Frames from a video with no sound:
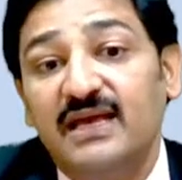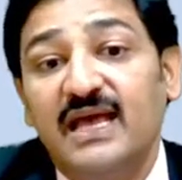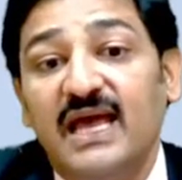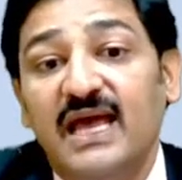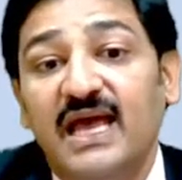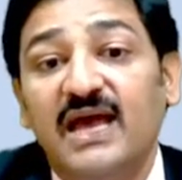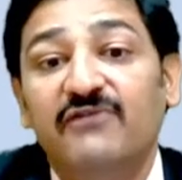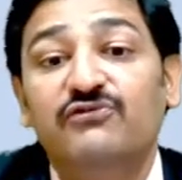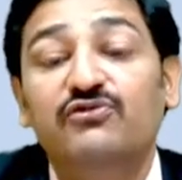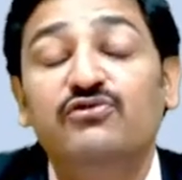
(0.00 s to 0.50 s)

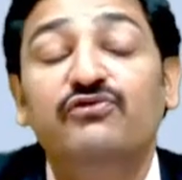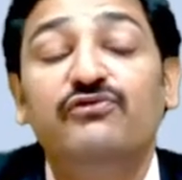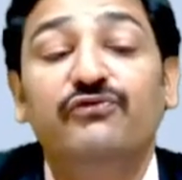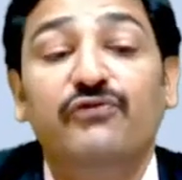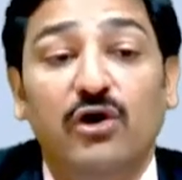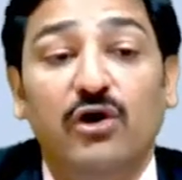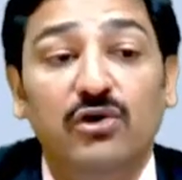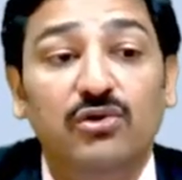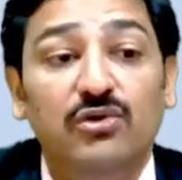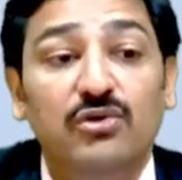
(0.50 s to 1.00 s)
have to
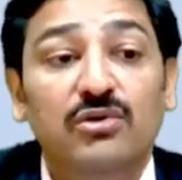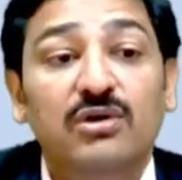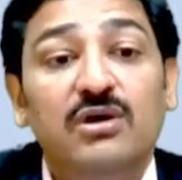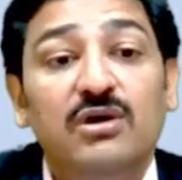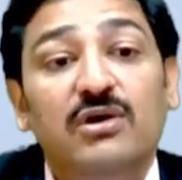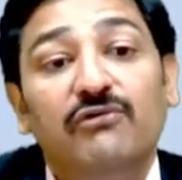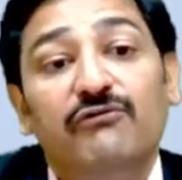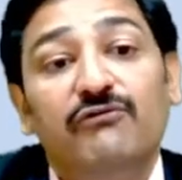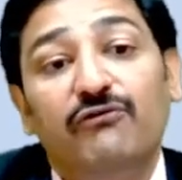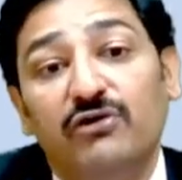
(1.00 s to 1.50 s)
follow
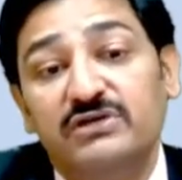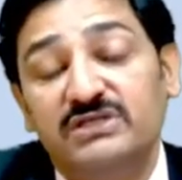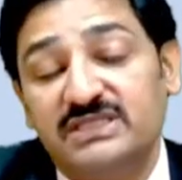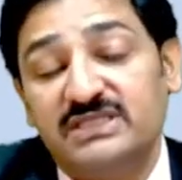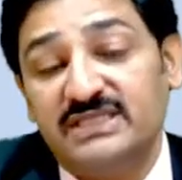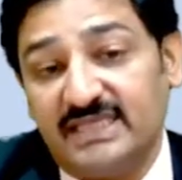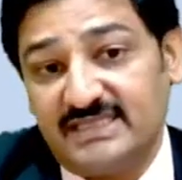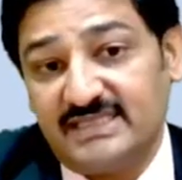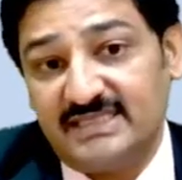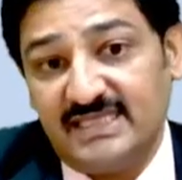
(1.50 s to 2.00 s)
for
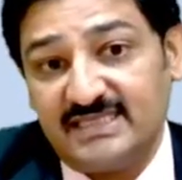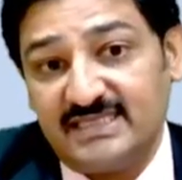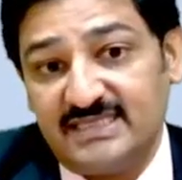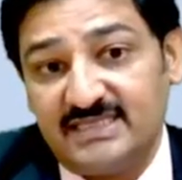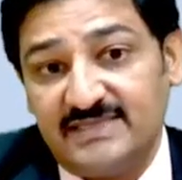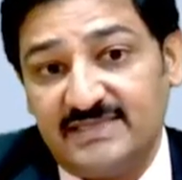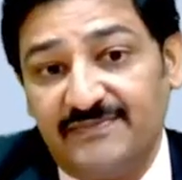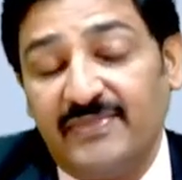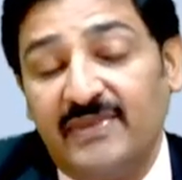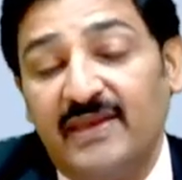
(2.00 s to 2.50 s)

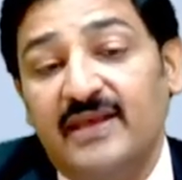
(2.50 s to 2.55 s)
success.